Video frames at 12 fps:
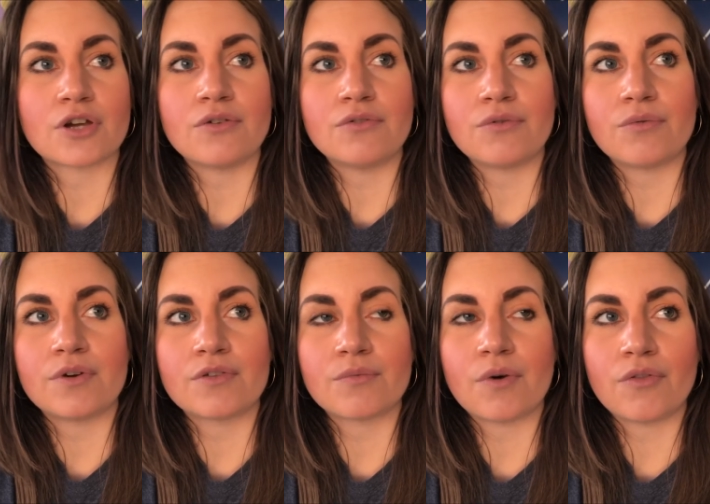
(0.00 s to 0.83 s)
don't
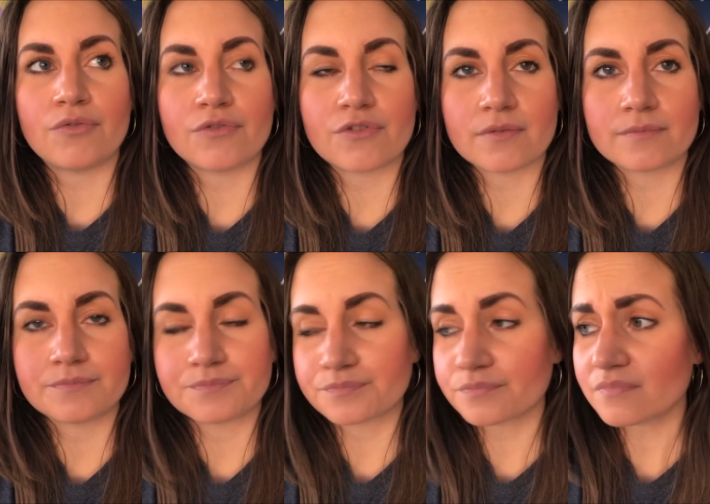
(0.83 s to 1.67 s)
always want
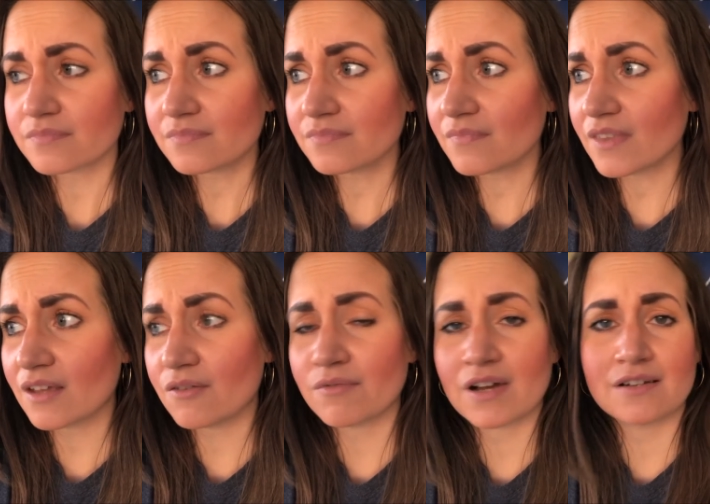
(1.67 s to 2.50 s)

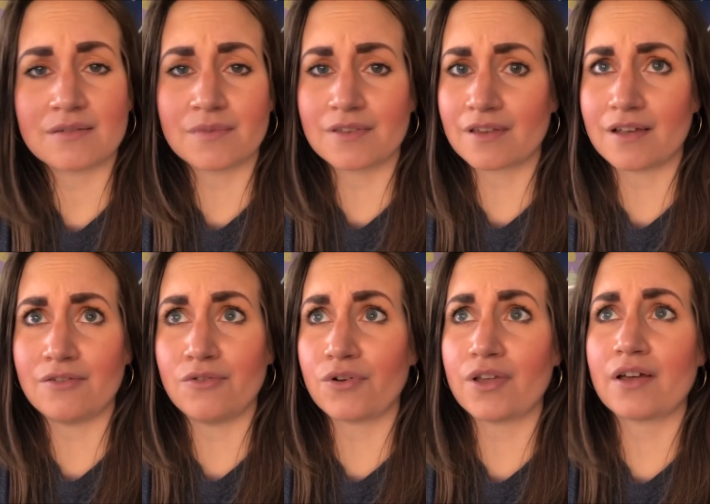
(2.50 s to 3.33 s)
randomers like
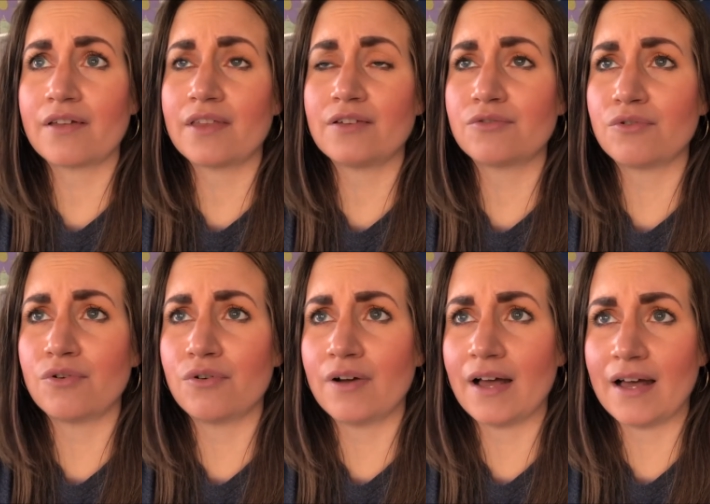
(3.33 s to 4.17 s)
knocking at their
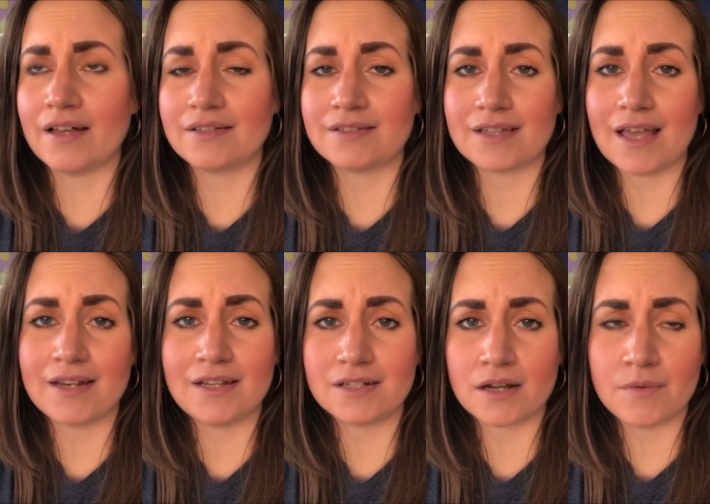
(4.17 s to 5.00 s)
door at
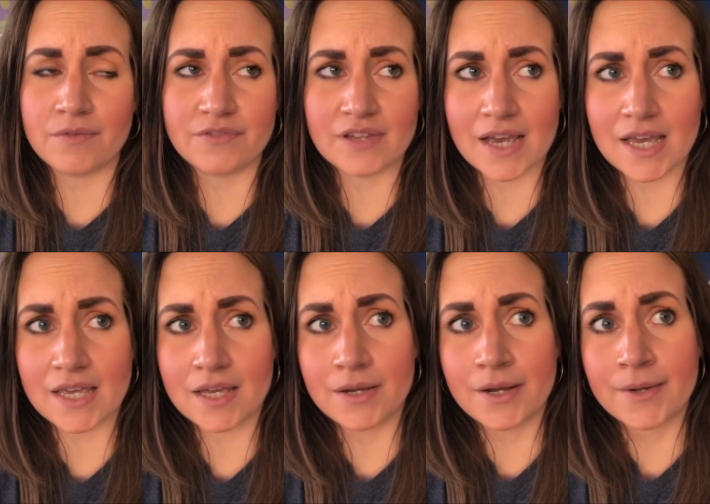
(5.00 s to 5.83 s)
any time of
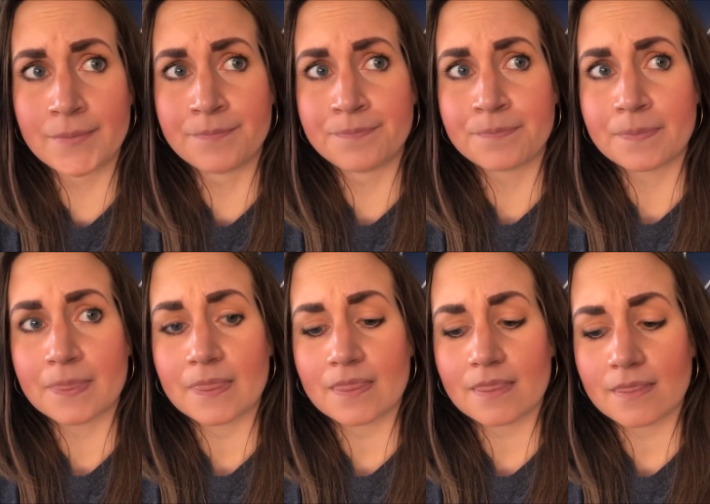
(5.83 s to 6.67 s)
day.
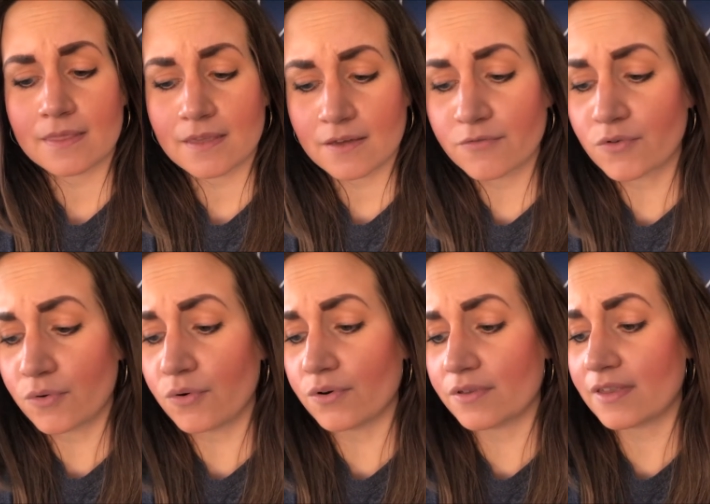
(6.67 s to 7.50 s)
Of
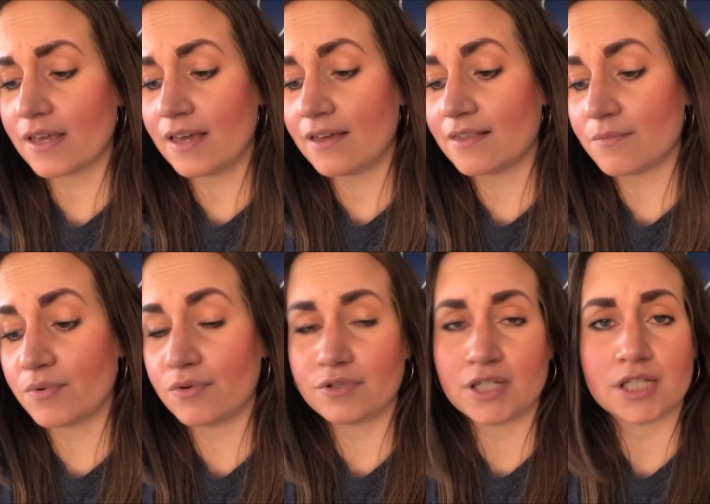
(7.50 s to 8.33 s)
course, it is
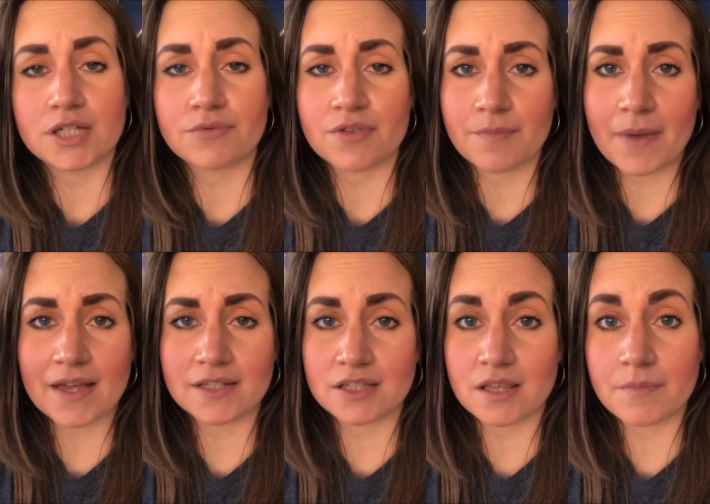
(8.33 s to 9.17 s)
important to
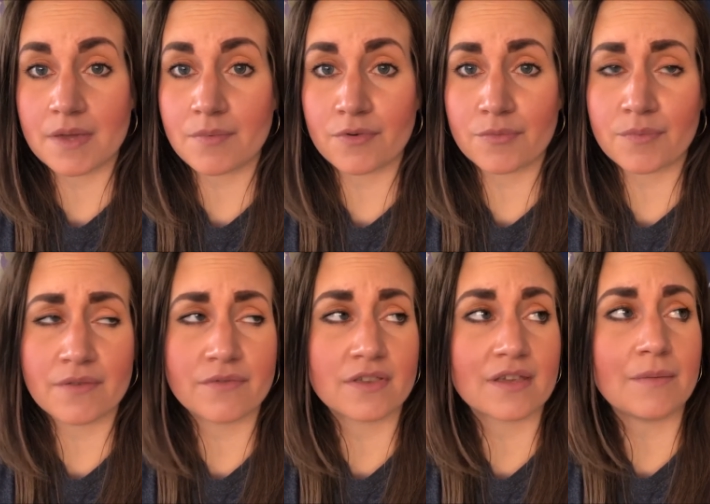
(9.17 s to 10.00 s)
respect other people's
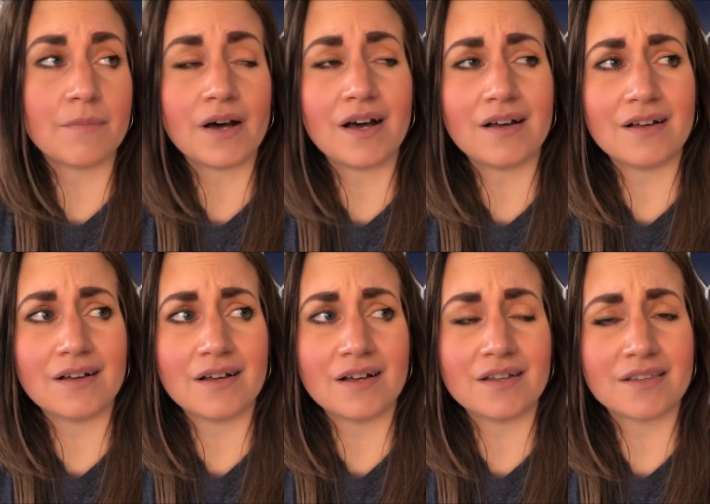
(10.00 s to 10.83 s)
privacy, but
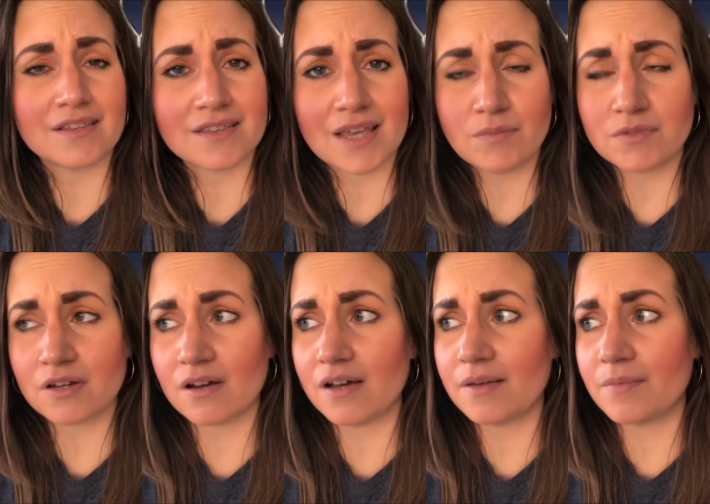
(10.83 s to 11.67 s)
at the same
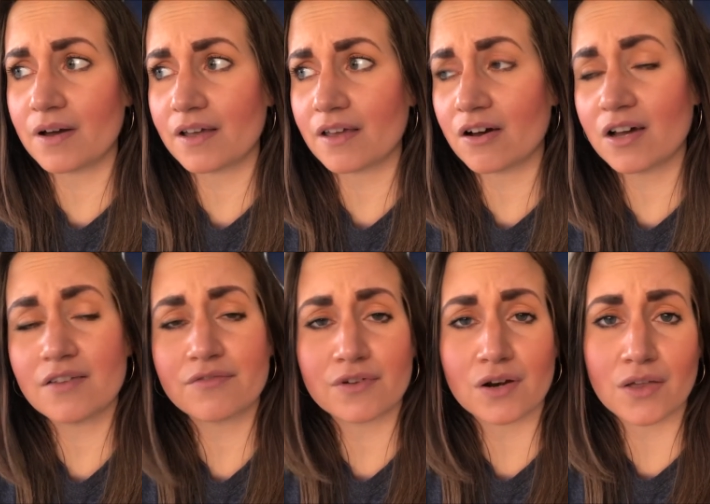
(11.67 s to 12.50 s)
time, I kind
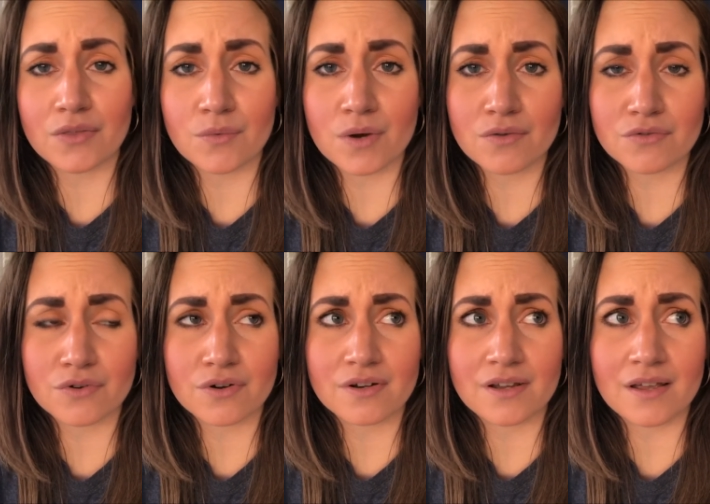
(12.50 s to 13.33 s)
of feel like the world's
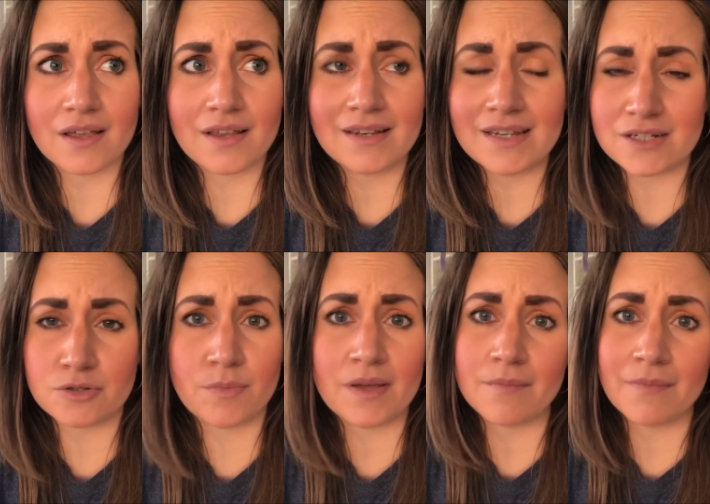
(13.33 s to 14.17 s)
gone a
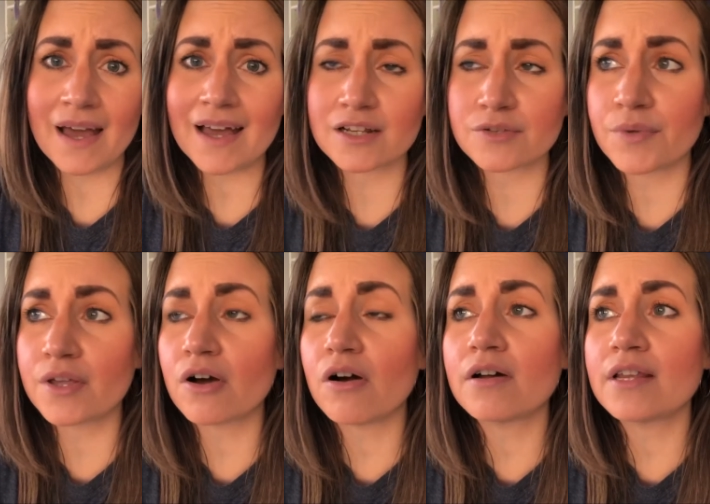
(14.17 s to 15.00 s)
little bit mad. We
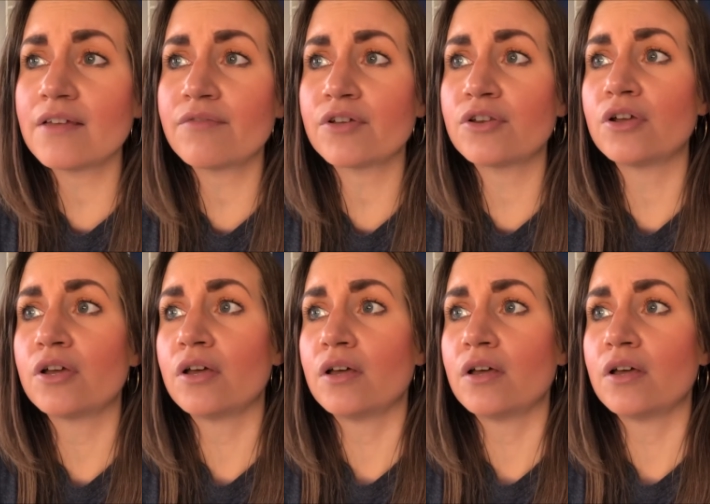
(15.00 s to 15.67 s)
can't even